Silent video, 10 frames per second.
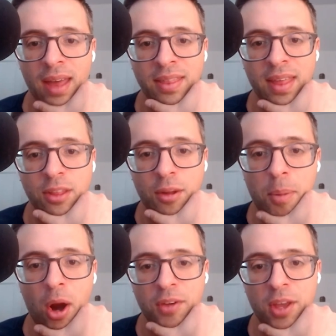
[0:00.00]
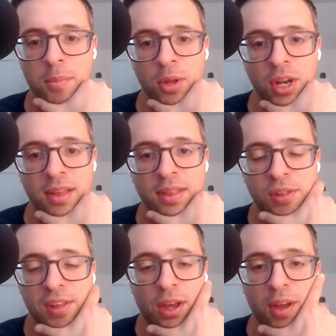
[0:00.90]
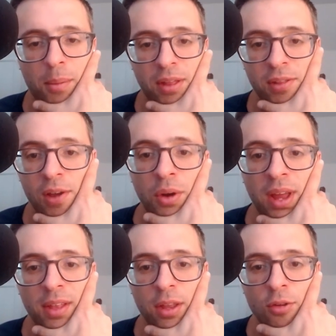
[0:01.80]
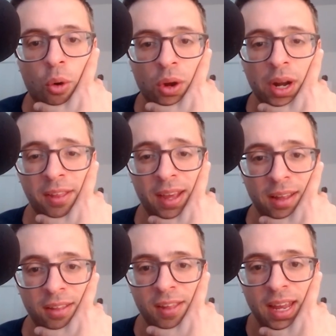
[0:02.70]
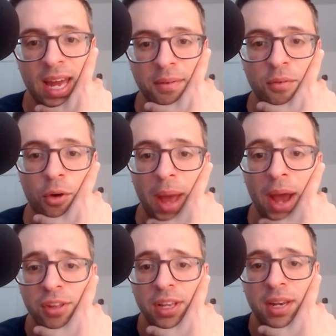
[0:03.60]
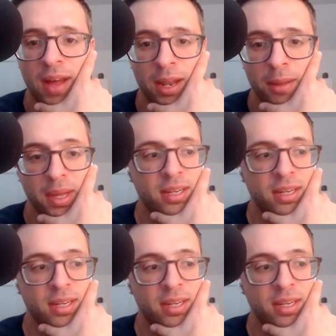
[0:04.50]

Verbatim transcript: And then they're part of a community that was single family zoning that is organizing against any kind of affordable housing development.